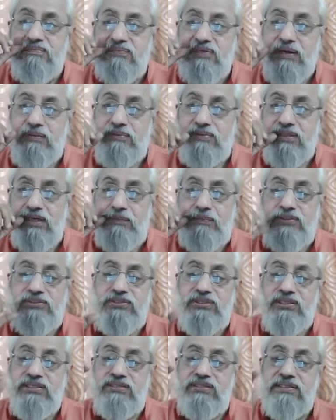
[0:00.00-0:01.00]
Amitabh
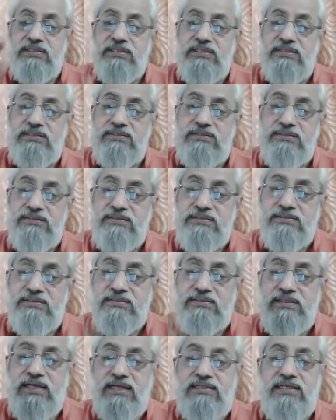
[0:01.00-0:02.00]
Bachchan is a real.
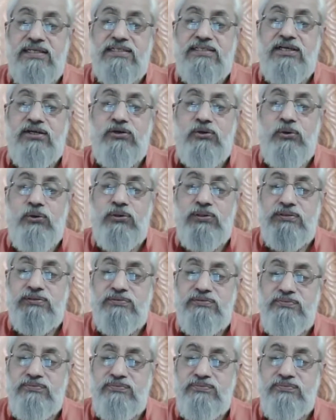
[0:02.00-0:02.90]
The other is a role.